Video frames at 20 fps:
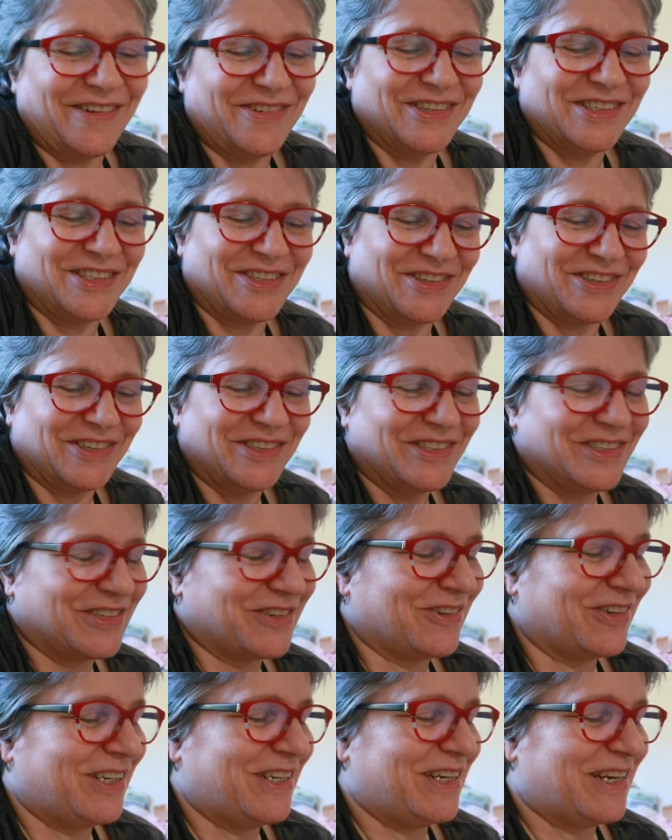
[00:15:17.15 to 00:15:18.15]
that, was her
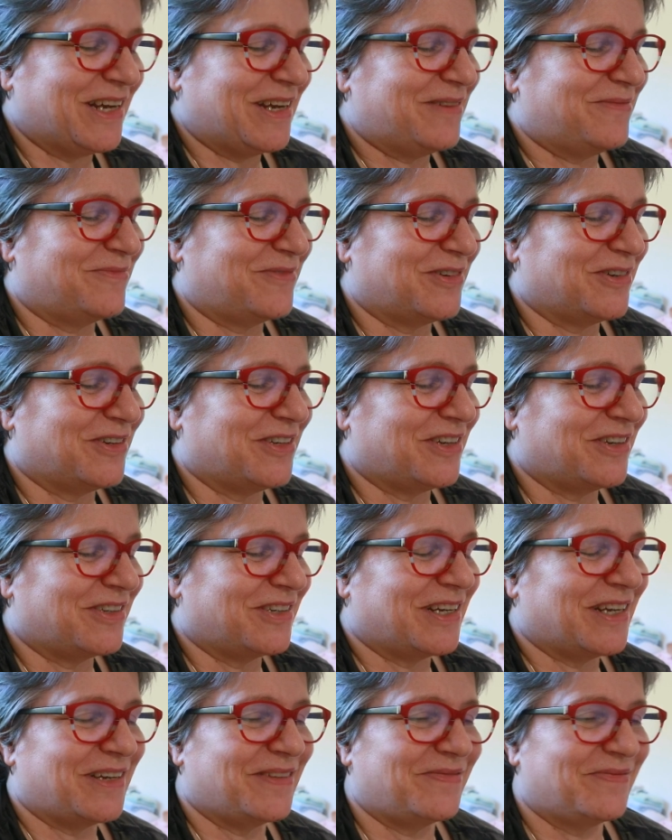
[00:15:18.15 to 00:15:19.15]
screen name for a
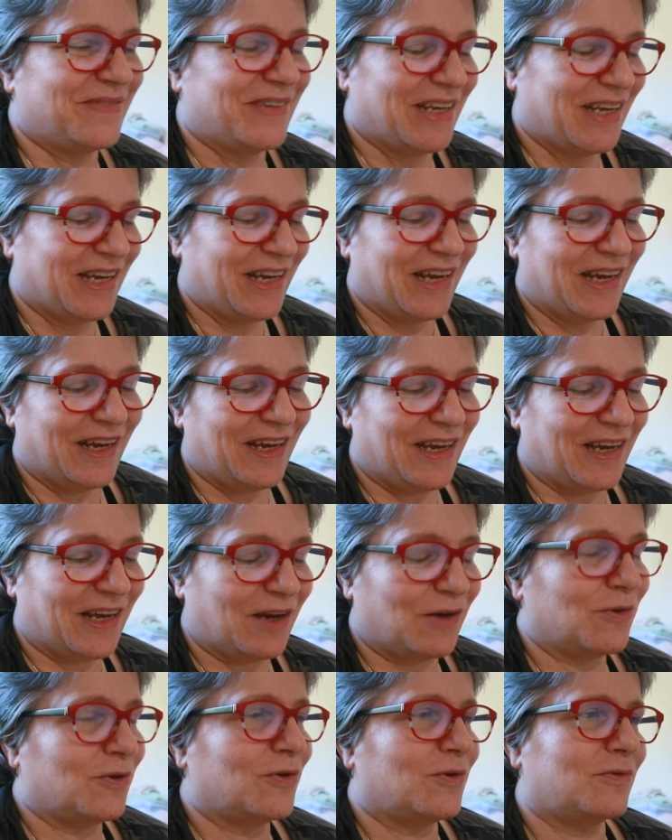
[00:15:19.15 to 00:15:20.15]
long time. And
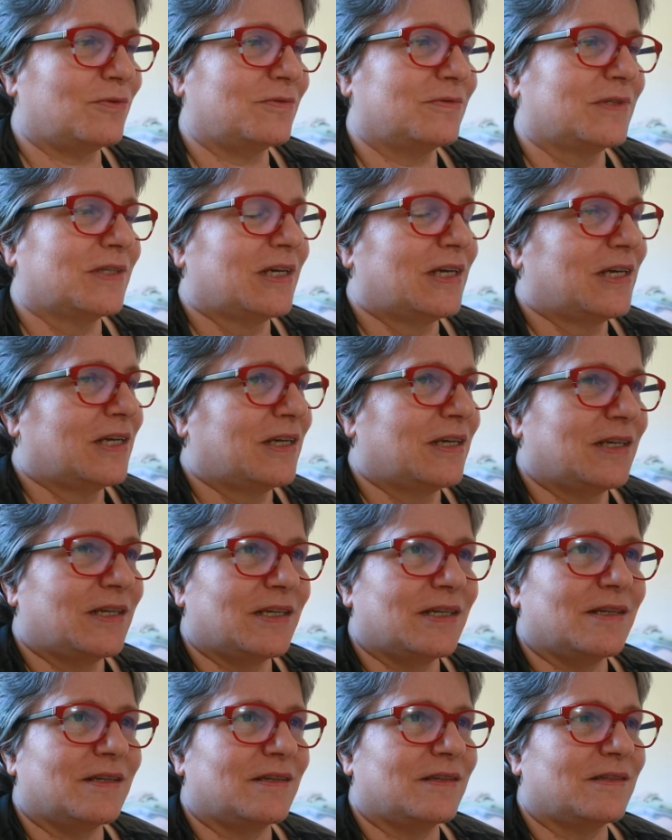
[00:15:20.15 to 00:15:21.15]
I don't know,
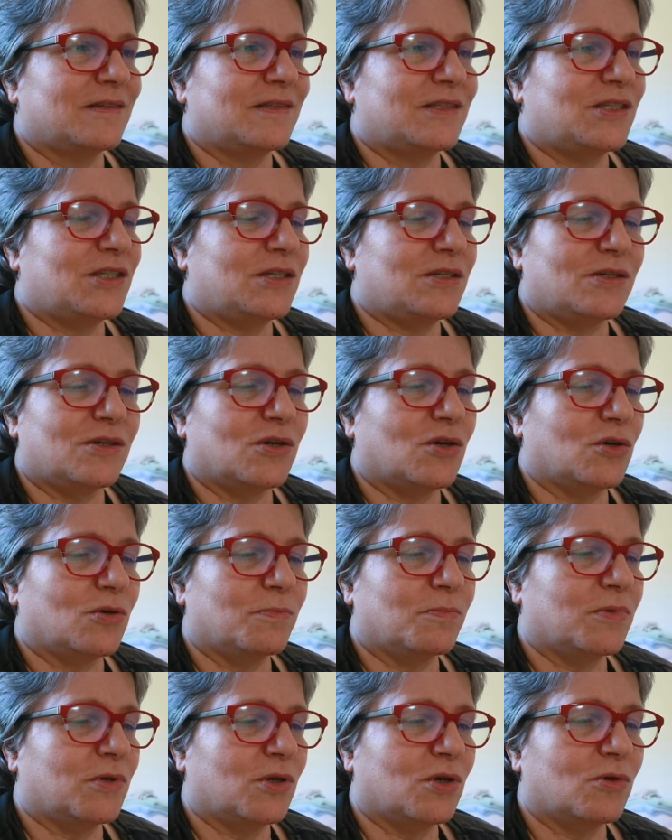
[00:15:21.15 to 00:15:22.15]
she
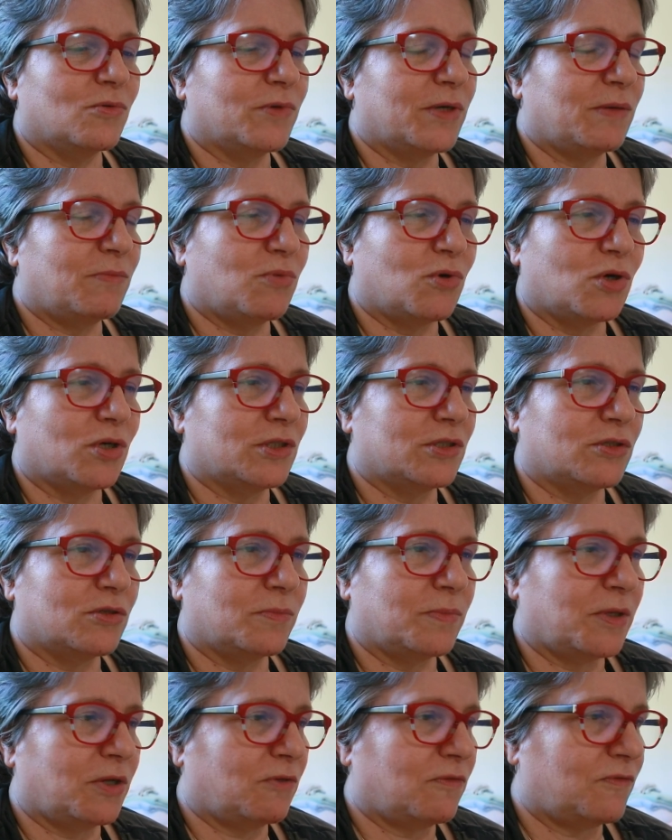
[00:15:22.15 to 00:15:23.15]
her her reborns
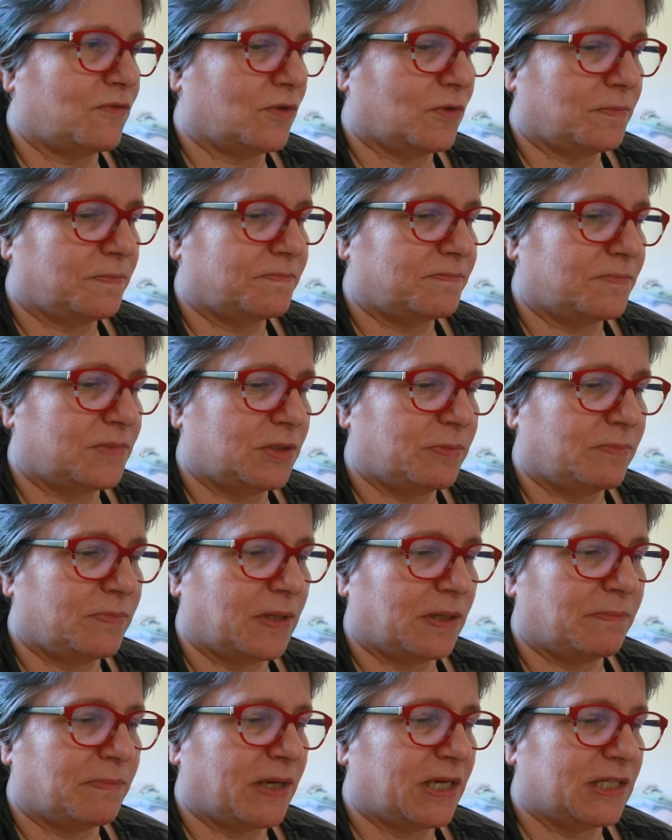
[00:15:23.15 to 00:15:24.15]
are beautiful. She
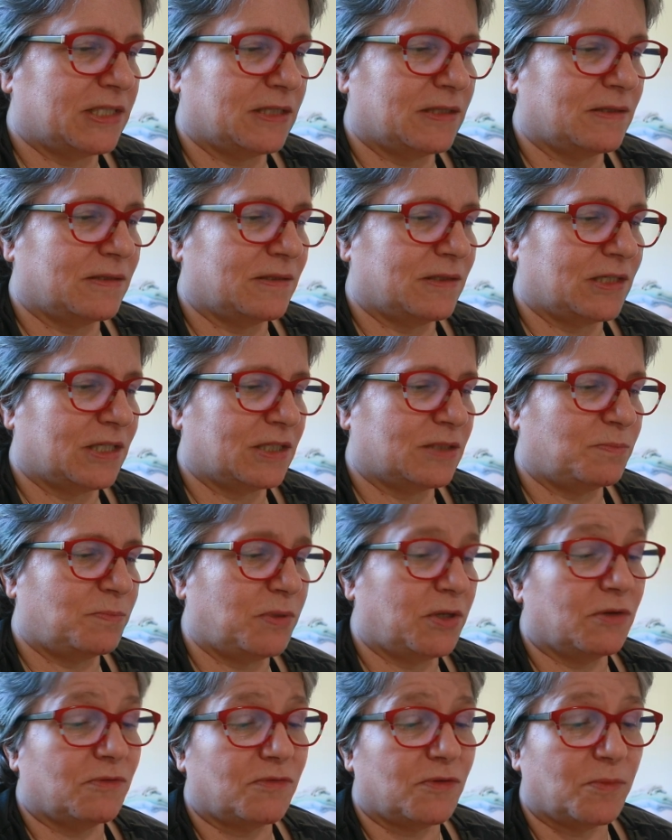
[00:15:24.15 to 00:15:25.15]
makes she has
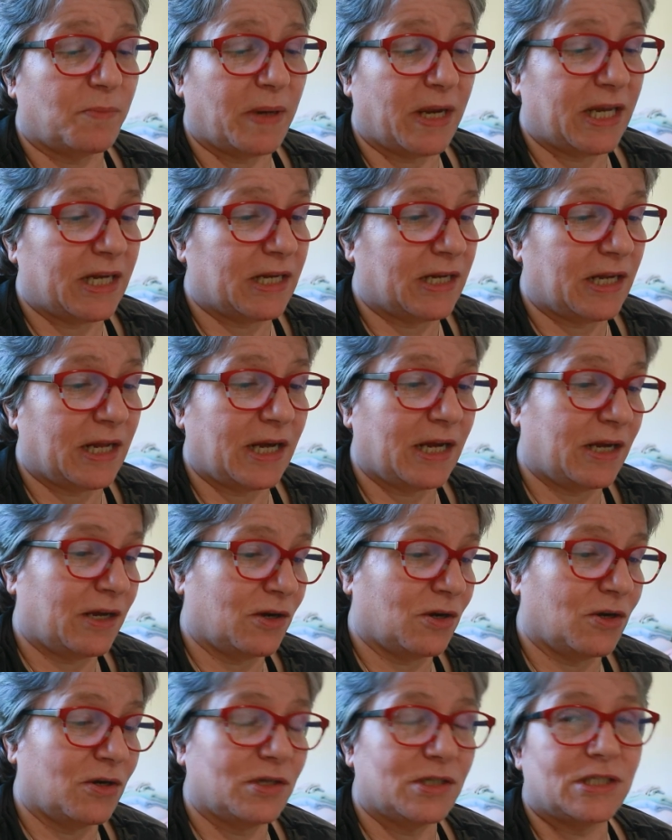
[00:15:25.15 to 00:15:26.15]
beautiful painted
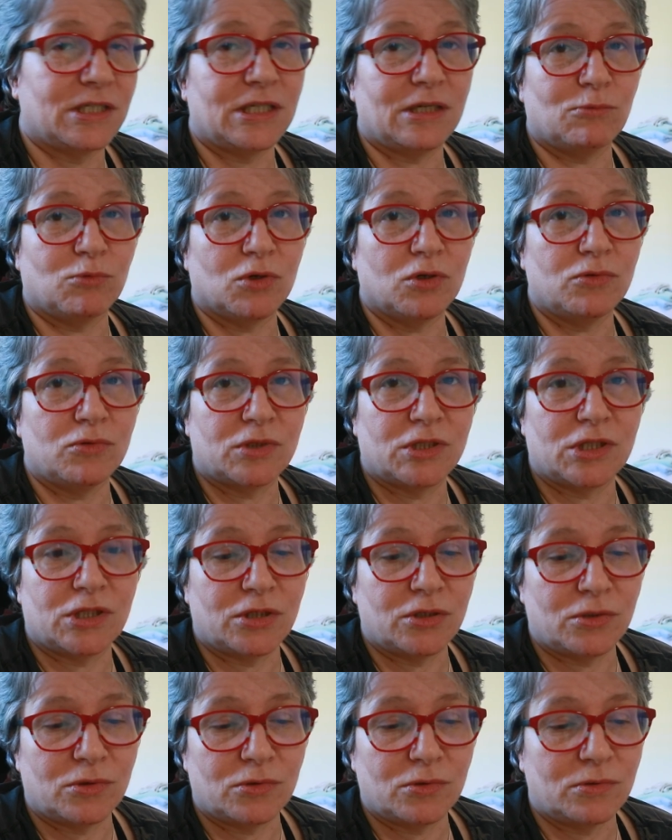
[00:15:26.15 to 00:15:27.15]
hair. She roots
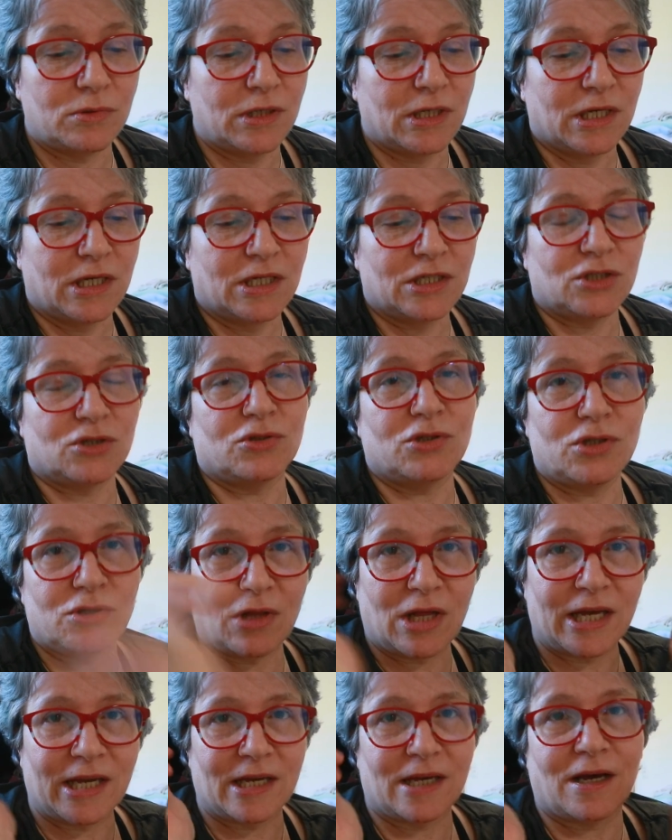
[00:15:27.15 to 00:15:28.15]
too. She'll
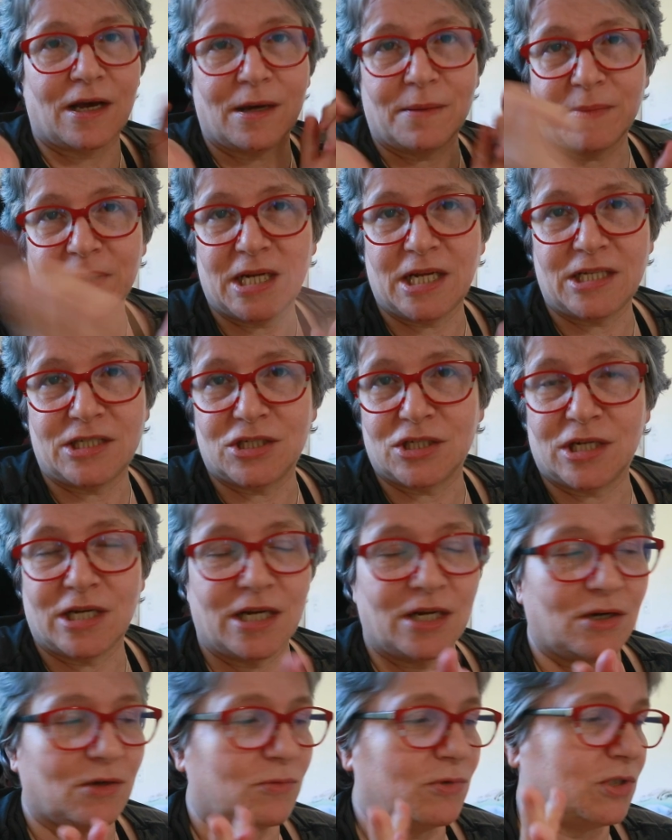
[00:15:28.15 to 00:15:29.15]
do like combination
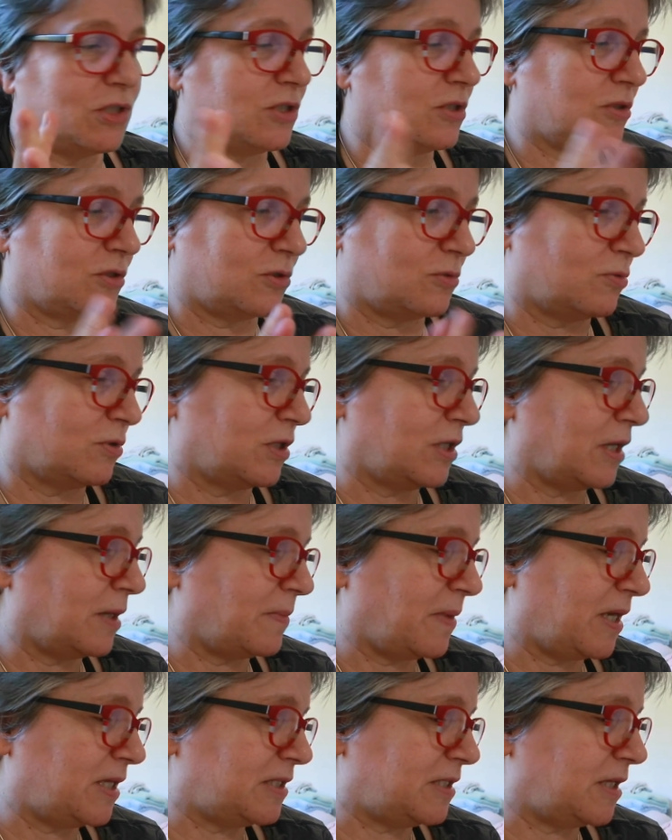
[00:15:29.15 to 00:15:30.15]
hair, which looks really
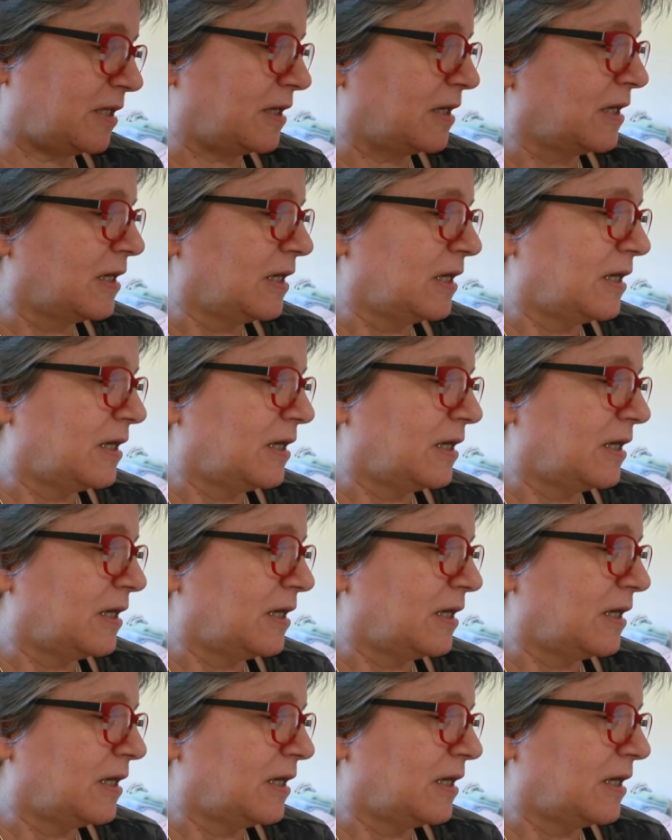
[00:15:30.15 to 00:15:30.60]
amazing.